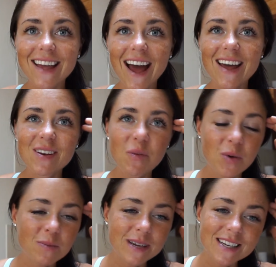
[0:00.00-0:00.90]
again
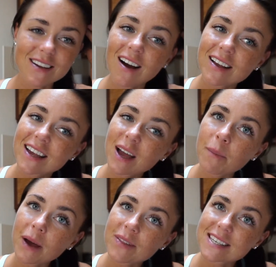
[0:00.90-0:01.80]
would be talking
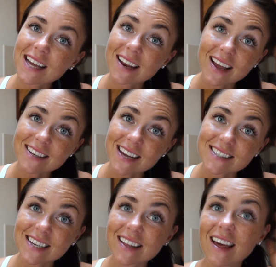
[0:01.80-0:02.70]
about the DNA
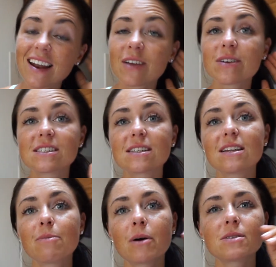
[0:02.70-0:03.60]
testing that I
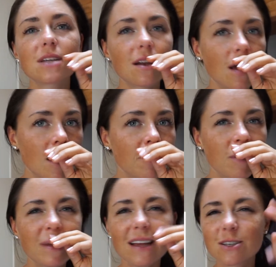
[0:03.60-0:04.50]
recently posted
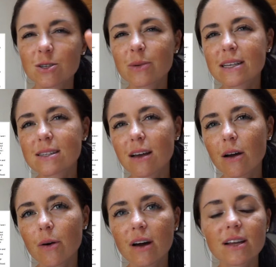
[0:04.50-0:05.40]
maybe like two weeks ago
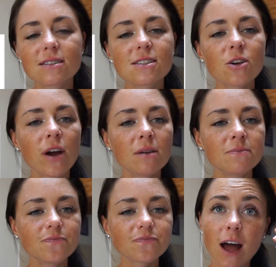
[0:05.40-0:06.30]
on
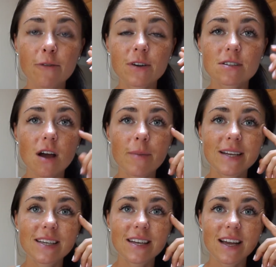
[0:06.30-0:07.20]
Instagram. I first got
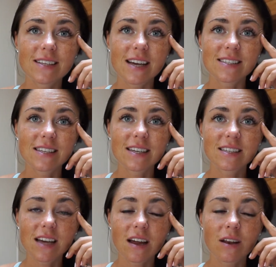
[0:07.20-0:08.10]
my DNA testing
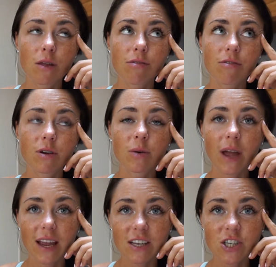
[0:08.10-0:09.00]
done through
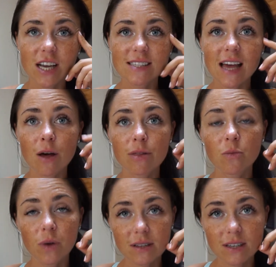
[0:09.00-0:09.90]
AGS Health
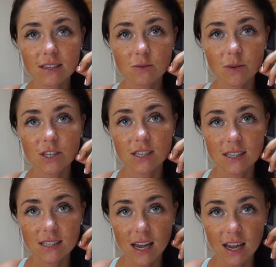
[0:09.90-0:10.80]
and Wellness, which
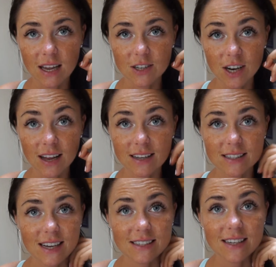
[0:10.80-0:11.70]
is a
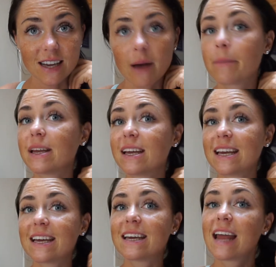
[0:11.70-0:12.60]
genetics testing
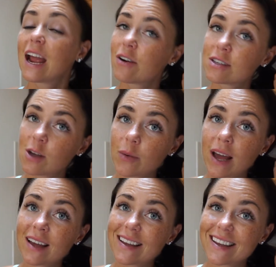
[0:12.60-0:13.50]
company in
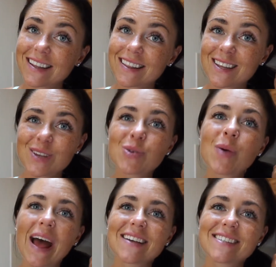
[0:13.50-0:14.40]
Arizona in the
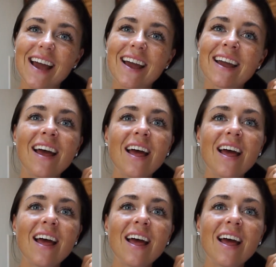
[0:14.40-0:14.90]
USA.